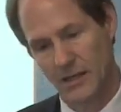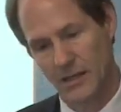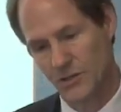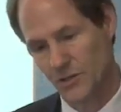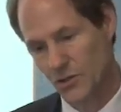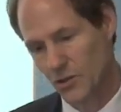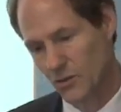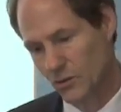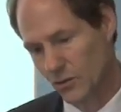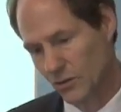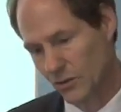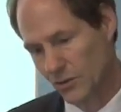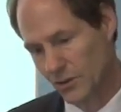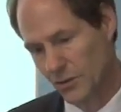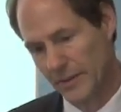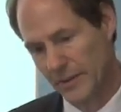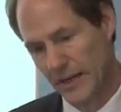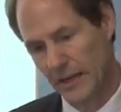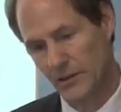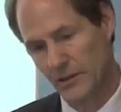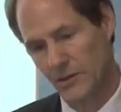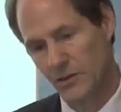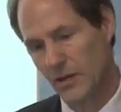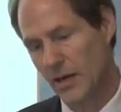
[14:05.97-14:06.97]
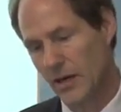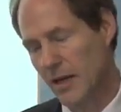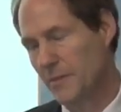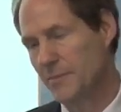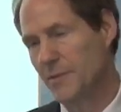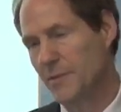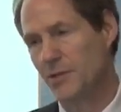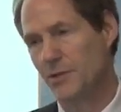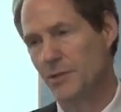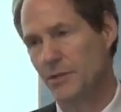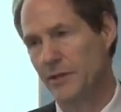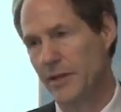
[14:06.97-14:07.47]
told about crime
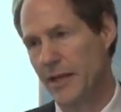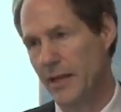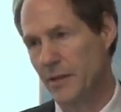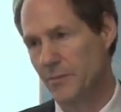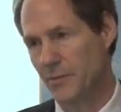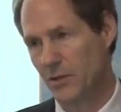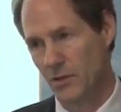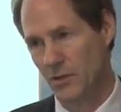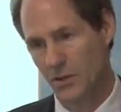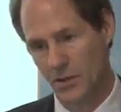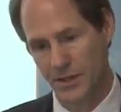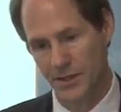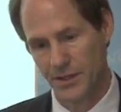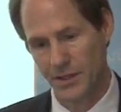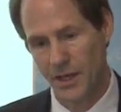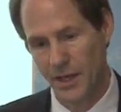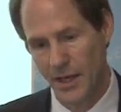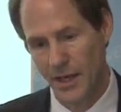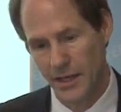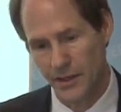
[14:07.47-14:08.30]
in your neighborhood,